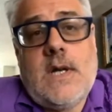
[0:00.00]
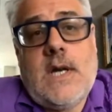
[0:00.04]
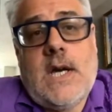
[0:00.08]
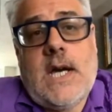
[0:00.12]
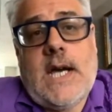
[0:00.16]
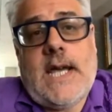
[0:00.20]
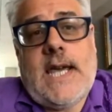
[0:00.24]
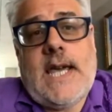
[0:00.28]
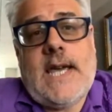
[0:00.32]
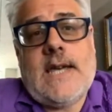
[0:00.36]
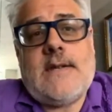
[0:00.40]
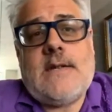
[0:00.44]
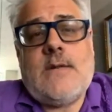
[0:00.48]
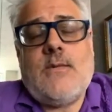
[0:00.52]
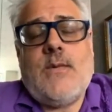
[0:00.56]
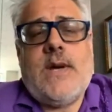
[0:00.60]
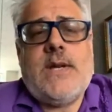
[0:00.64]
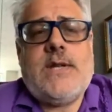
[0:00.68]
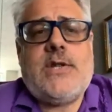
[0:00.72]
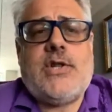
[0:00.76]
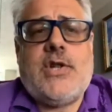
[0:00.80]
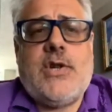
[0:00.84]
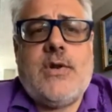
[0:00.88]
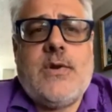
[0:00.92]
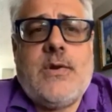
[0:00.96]
I guess it
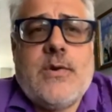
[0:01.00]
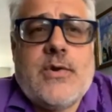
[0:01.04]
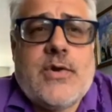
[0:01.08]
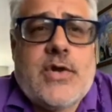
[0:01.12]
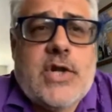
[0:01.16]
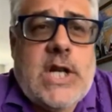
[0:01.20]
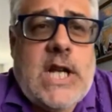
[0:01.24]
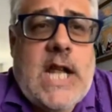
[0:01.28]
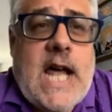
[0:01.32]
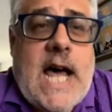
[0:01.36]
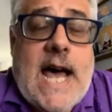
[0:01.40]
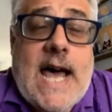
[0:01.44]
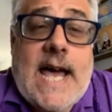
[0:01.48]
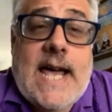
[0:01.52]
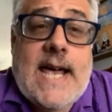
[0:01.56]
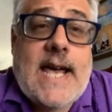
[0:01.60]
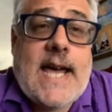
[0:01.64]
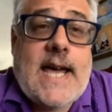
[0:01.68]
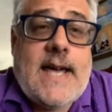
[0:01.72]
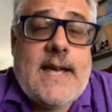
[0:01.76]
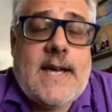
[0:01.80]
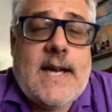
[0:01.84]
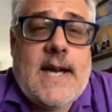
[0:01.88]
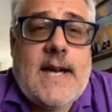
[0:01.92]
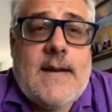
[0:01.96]
was June or
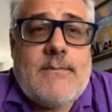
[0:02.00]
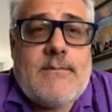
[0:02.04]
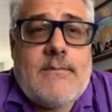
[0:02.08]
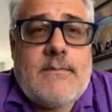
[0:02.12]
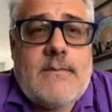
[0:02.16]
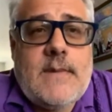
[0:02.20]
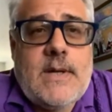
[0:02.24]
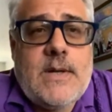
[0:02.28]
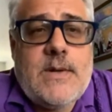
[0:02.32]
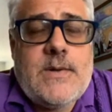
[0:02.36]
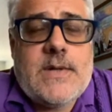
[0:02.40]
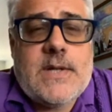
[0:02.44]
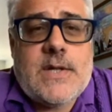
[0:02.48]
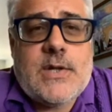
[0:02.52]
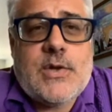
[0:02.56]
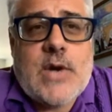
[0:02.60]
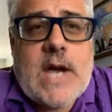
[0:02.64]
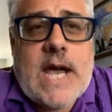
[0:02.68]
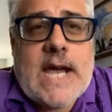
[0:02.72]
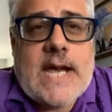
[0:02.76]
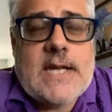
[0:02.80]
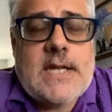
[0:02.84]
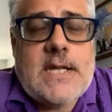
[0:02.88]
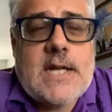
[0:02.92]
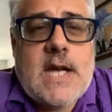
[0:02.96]
July. I'm losing
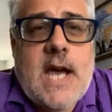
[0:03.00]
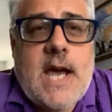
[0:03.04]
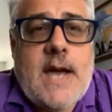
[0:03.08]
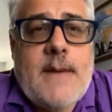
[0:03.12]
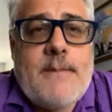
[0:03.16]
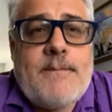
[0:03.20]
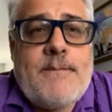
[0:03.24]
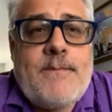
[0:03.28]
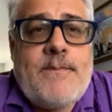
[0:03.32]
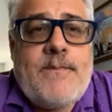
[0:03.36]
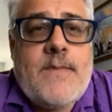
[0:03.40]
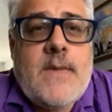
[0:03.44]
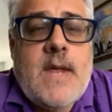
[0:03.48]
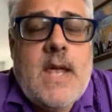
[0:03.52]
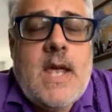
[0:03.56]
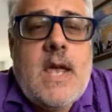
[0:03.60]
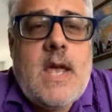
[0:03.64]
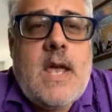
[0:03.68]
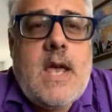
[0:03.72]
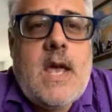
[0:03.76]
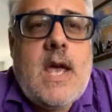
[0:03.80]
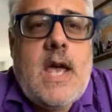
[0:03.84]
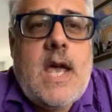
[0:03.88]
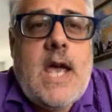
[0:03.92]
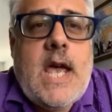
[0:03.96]
track of time.
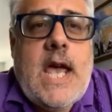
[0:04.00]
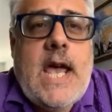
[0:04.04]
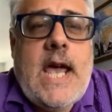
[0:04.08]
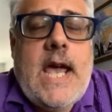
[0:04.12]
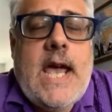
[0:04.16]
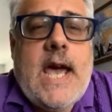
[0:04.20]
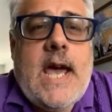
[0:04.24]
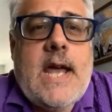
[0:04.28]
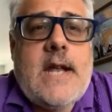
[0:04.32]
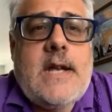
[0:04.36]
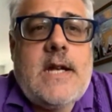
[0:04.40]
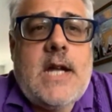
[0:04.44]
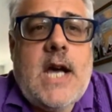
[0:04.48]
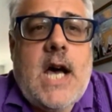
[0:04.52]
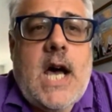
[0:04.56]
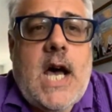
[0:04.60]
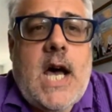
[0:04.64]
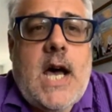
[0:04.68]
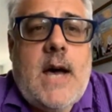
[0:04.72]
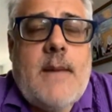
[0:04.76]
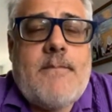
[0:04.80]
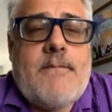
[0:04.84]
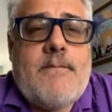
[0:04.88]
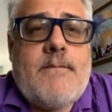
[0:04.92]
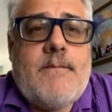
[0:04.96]
And
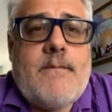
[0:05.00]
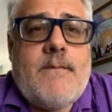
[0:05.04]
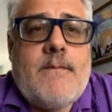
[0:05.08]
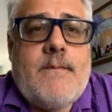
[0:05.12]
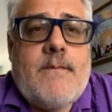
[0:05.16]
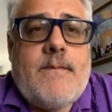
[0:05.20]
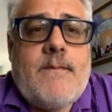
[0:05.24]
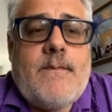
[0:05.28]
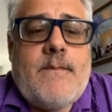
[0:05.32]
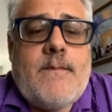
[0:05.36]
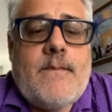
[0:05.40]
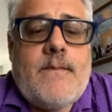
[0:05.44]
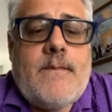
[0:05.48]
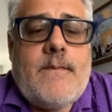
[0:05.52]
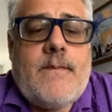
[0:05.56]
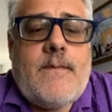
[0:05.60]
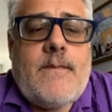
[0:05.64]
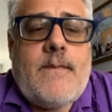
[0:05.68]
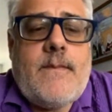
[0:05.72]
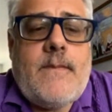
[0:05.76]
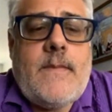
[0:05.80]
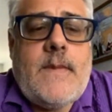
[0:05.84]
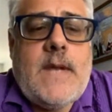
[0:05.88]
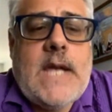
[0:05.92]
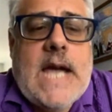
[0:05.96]

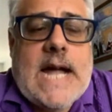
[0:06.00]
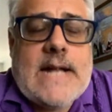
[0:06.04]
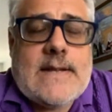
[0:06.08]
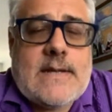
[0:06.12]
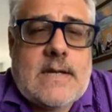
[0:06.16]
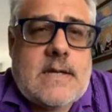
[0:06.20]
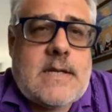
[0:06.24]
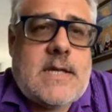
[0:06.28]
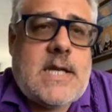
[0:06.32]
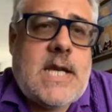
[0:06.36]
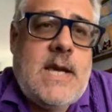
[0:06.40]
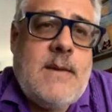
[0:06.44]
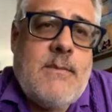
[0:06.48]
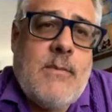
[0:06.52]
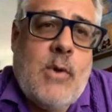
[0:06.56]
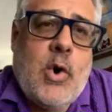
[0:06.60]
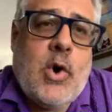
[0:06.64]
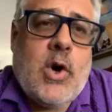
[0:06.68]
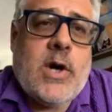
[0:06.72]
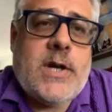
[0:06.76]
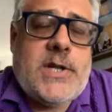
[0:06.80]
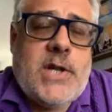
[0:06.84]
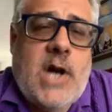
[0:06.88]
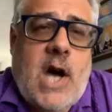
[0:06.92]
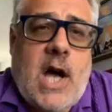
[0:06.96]
got to see
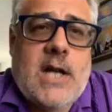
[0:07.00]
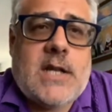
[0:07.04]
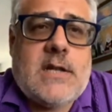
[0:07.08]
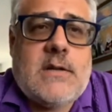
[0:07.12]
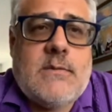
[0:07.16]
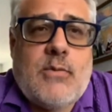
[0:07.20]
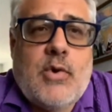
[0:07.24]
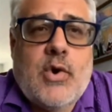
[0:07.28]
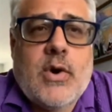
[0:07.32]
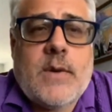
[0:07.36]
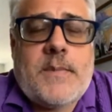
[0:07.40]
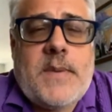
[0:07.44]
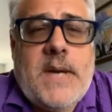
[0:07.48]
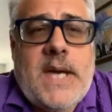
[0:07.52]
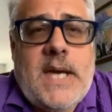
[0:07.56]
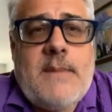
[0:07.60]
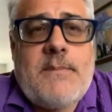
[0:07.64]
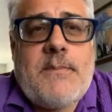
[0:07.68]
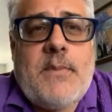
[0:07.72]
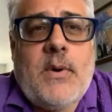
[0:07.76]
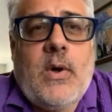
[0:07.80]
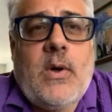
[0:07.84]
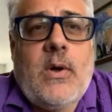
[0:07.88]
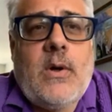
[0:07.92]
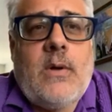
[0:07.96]
more, talk to more
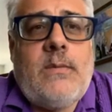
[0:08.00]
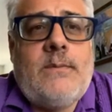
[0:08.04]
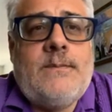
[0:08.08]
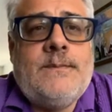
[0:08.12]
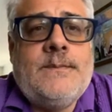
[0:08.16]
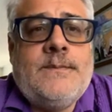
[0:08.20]
people.